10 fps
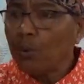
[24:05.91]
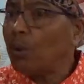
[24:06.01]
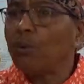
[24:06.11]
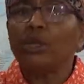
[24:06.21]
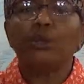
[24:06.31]

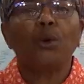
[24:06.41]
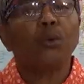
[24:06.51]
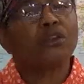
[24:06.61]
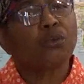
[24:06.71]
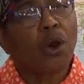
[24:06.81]
When we know
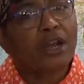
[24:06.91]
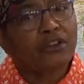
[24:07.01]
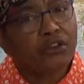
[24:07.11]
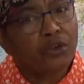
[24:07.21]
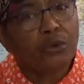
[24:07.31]
what's right
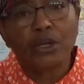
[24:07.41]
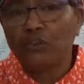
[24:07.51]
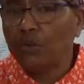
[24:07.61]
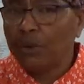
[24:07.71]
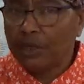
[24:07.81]
to do
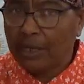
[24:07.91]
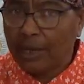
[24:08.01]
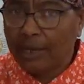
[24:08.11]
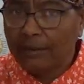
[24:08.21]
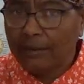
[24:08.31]
and do it
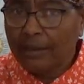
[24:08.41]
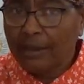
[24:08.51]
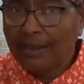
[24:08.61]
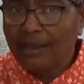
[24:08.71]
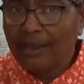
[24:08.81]
not,
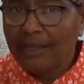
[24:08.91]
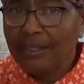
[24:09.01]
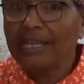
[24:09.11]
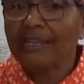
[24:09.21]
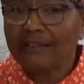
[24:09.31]

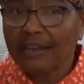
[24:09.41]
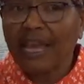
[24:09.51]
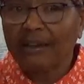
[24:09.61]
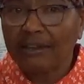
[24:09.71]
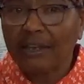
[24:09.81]
then it's
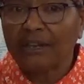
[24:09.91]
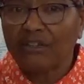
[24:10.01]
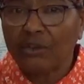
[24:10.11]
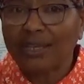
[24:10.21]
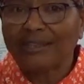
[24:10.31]
accounted
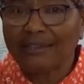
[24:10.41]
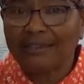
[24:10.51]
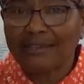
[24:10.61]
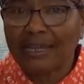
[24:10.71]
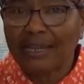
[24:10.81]
unto us as
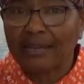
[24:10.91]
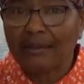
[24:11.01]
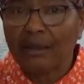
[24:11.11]
sin.